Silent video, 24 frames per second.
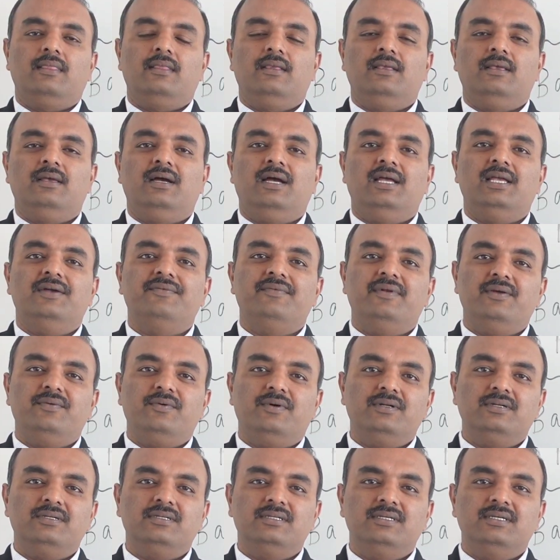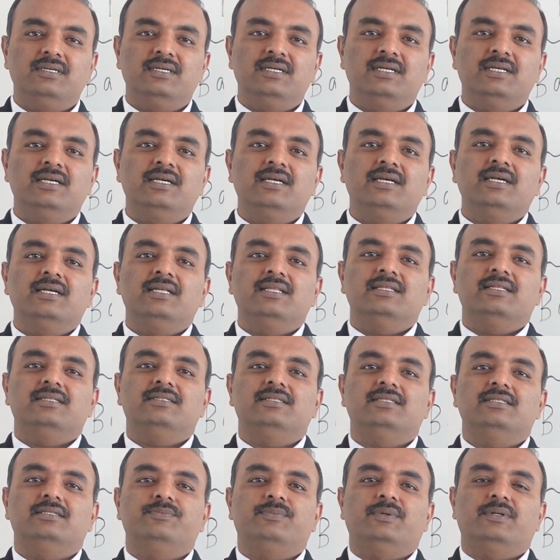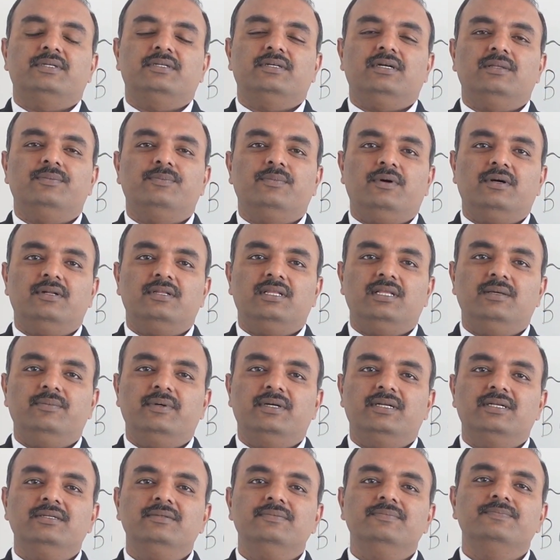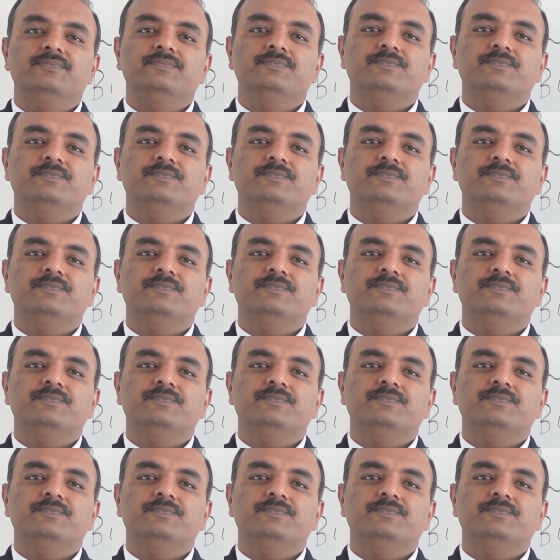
Hi everyone, this is Prashad Parthiban.